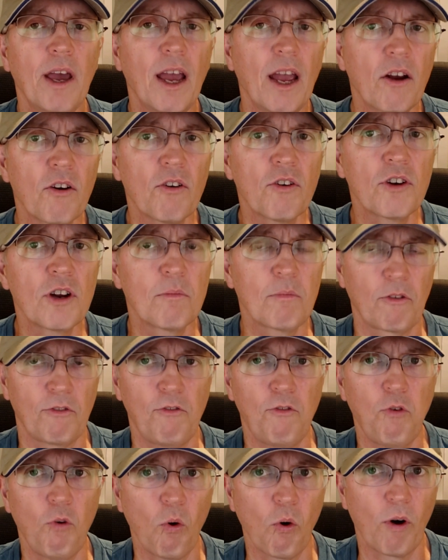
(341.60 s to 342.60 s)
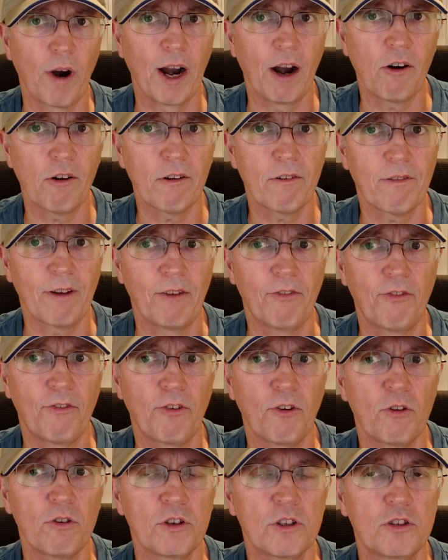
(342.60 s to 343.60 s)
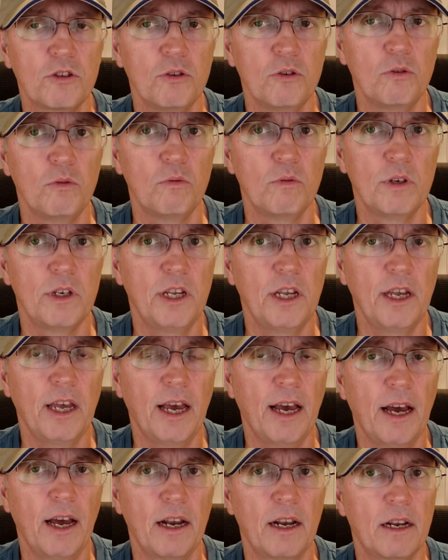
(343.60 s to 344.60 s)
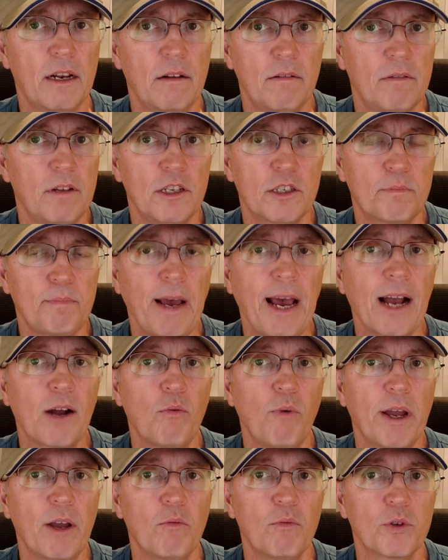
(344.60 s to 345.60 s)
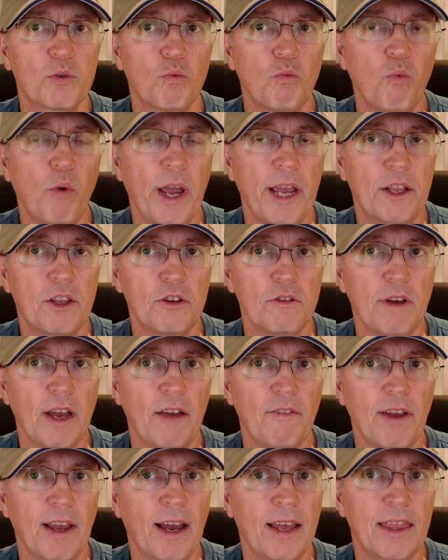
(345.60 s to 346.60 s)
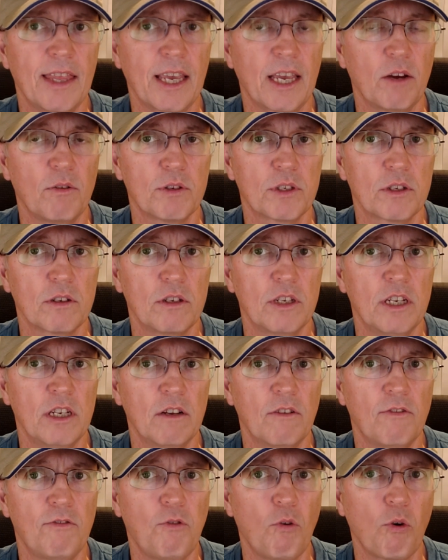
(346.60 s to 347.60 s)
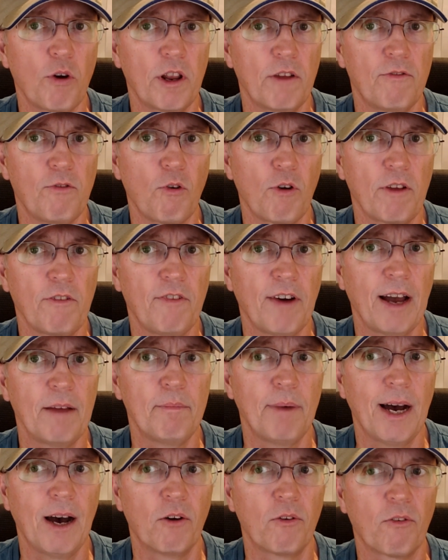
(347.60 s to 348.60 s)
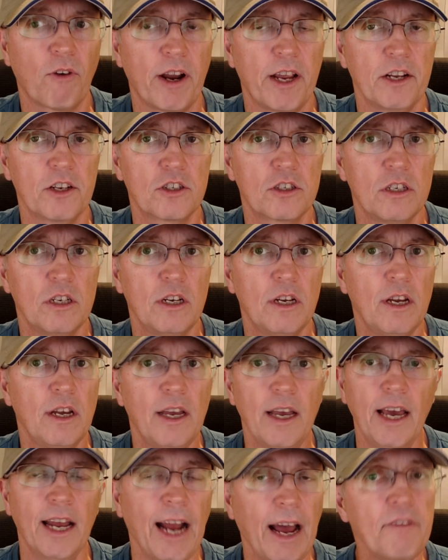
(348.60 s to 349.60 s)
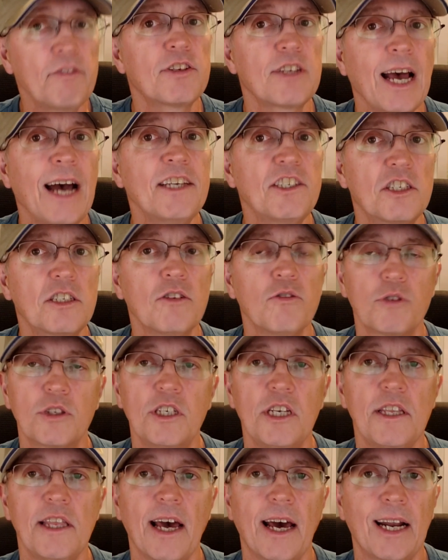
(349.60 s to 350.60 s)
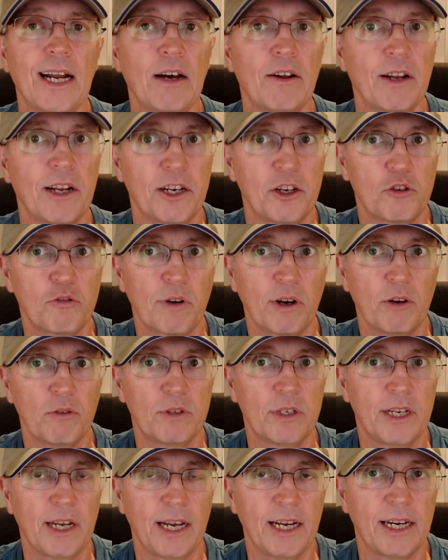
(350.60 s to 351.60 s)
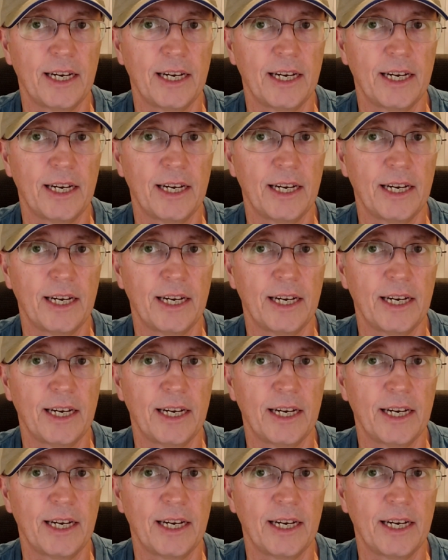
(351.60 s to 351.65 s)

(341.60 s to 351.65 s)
Error number 4, I already referred to. His pack weight was way too heavy. I think it was in the 40-45 pound range. And I still see that out on the trail today.